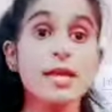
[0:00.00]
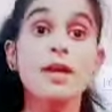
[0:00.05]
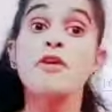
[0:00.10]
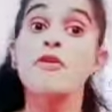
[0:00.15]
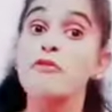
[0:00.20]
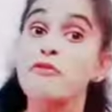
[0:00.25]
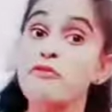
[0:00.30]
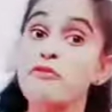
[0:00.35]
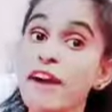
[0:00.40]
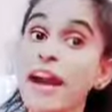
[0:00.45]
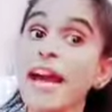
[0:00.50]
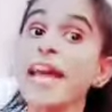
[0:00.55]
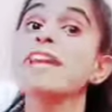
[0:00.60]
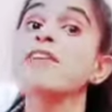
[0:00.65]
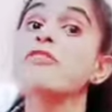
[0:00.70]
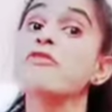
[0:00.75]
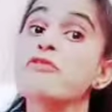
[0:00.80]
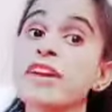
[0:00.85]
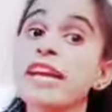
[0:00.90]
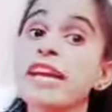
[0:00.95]
when
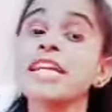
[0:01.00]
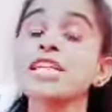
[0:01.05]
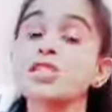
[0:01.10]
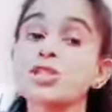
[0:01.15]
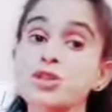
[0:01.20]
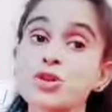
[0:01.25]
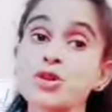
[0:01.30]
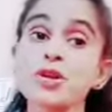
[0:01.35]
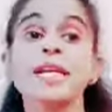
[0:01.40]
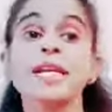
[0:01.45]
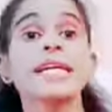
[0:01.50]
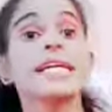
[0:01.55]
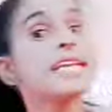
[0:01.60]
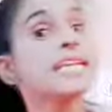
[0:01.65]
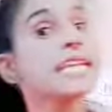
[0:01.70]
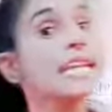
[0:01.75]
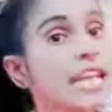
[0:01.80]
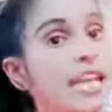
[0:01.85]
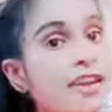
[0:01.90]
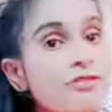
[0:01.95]
we should
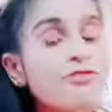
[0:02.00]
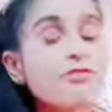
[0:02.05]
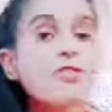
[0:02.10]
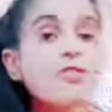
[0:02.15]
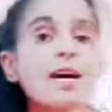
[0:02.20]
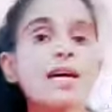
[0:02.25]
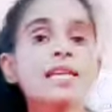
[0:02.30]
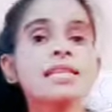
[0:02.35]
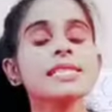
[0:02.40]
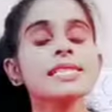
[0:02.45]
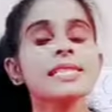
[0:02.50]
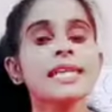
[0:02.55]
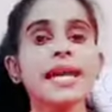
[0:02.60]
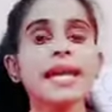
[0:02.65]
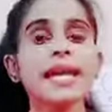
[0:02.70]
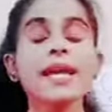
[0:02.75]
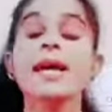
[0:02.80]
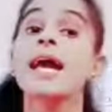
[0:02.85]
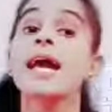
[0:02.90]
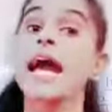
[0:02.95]
give first aid
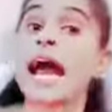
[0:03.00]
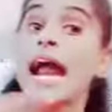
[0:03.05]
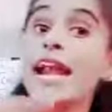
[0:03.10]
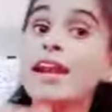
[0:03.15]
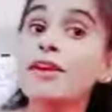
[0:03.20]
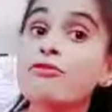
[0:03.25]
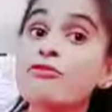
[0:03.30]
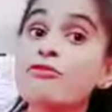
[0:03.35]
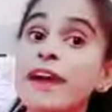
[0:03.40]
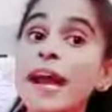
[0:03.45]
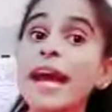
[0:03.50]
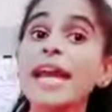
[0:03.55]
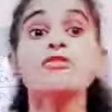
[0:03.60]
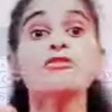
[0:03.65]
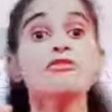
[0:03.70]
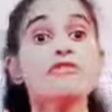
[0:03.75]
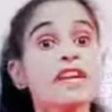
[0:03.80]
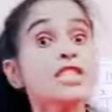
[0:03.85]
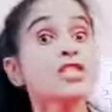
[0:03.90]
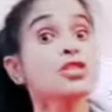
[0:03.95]
and when we
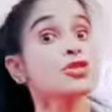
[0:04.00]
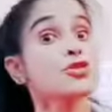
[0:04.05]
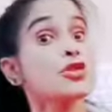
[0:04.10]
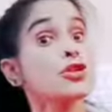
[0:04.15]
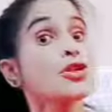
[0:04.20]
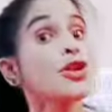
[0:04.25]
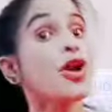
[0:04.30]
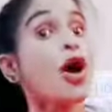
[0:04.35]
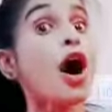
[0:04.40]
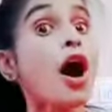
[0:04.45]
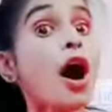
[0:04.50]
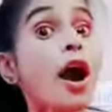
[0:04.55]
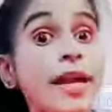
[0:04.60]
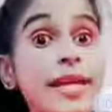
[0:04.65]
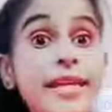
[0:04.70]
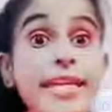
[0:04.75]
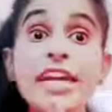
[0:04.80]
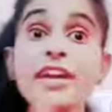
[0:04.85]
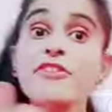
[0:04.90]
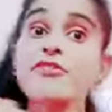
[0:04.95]
should not
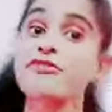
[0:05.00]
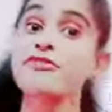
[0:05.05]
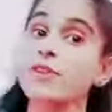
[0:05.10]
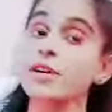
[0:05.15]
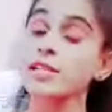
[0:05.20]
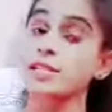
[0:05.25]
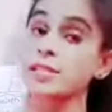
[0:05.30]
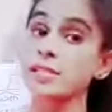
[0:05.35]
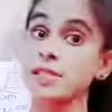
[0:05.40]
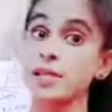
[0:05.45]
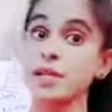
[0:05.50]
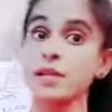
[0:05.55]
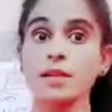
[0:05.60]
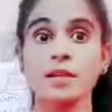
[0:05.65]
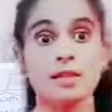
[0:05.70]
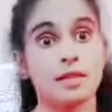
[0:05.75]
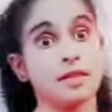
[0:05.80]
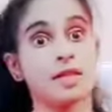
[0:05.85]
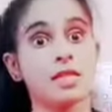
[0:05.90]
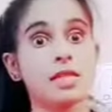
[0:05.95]
give first aid.
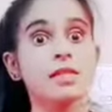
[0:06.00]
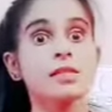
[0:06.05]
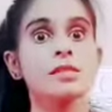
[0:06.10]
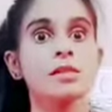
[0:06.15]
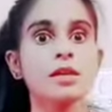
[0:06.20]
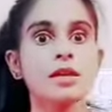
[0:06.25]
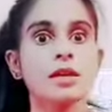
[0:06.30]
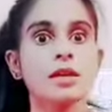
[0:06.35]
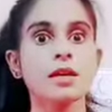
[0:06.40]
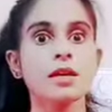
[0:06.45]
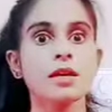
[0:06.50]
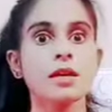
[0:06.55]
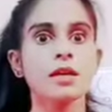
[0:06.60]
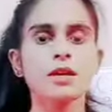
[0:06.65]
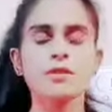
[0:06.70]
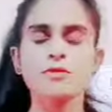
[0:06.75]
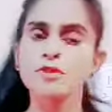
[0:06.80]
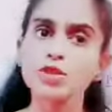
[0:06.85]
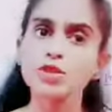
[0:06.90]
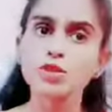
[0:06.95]
Yes, we
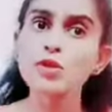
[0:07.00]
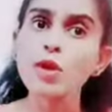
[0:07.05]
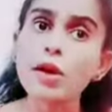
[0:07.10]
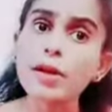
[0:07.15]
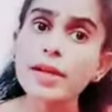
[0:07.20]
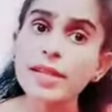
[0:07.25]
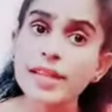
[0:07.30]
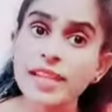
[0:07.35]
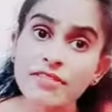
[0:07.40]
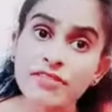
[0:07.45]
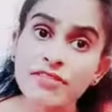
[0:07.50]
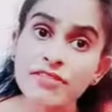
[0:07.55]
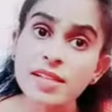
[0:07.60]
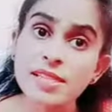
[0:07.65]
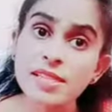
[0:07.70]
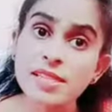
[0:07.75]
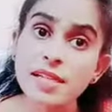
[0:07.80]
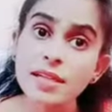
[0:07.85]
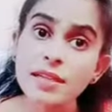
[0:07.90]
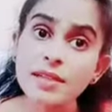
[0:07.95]
should not give first
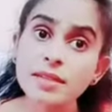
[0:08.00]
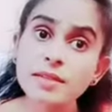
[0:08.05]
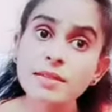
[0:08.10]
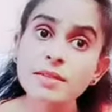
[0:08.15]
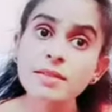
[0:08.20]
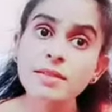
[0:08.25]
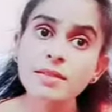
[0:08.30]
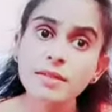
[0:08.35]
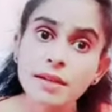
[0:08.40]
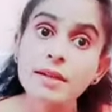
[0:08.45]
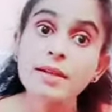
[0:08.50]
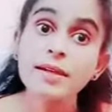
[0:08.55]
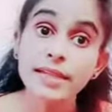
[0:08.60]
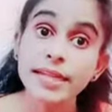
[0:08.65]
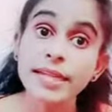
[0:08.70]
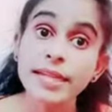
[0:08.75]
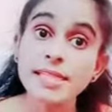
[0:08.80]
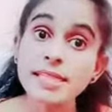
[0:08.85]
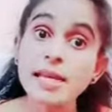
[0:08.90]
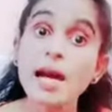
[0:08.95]
aid. Yes,
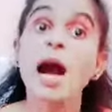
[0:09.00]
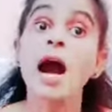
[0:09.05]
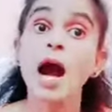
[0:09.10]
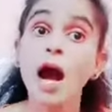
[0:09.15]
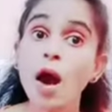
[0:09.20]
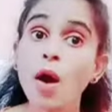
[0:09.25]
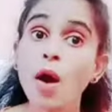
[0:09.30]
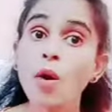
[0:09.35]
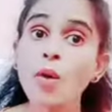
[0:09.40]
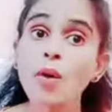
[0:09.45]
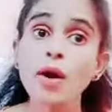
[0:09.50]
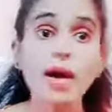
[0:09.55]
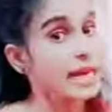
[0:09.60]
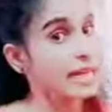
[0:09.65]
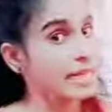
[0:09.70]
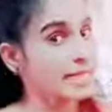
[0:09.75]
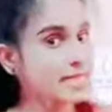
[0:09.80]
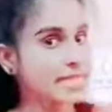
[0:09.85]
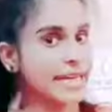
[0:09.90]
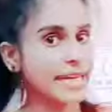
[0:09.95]
how? Let's
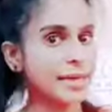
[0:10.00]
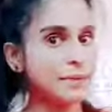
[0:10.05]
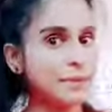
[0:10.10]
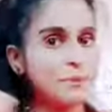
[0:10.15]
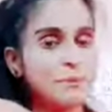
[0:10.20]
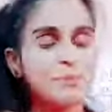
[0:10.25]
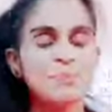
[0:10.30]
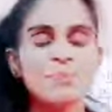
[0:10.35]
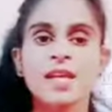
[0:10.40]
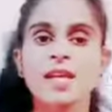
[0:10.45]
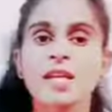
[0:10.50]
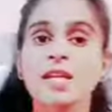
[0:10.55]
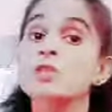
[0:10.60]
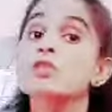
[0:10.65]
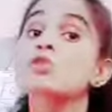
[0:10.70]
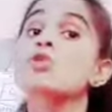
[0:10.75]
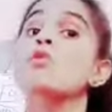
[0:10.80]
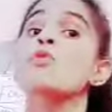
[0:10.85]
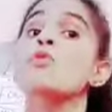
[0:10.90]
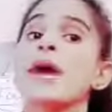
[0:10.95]
see. So
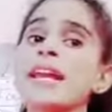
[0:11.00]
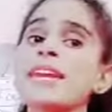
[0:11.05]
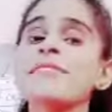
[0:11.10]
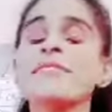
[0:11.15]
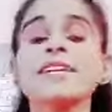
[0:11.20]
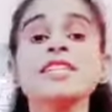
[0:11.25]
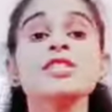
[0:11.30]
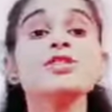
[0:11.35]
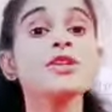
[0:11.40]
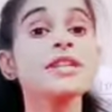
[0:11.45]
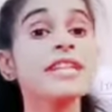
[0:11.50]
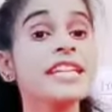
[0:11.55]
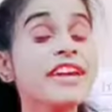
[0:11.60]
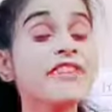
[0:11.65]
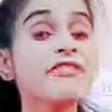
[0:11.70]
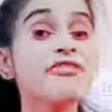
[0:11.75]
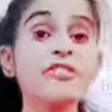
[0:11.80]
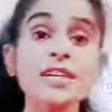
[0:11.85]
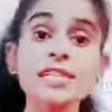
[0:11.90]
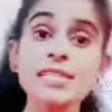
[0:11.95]
when we should give
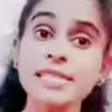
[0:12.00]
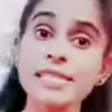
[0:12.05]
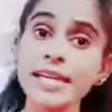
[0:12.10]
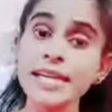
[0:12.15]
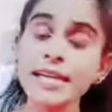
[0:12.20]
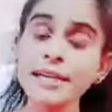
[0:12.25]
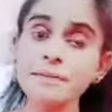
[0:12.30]
first aid?